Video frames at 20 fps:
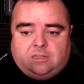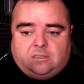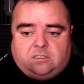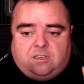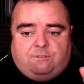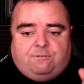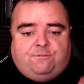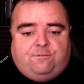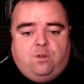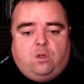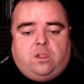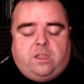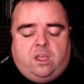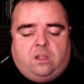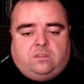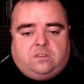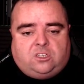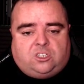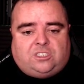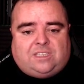to fully
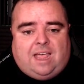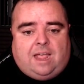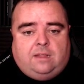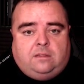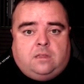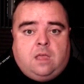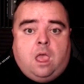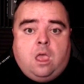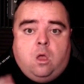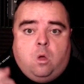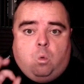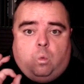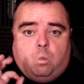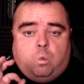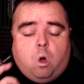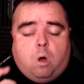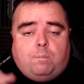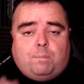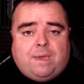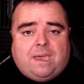understand
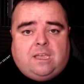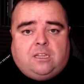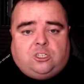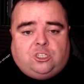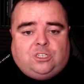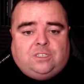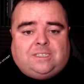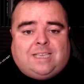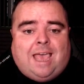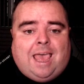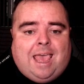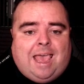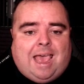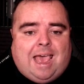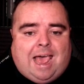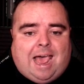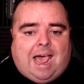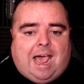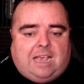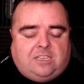what pages
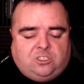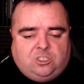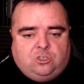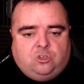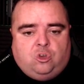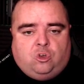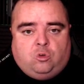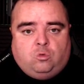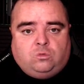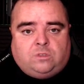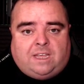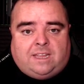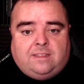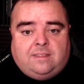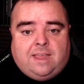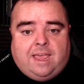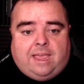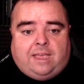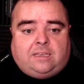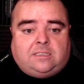has in Google's
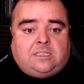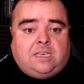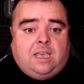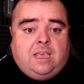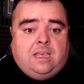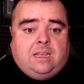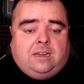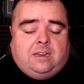index.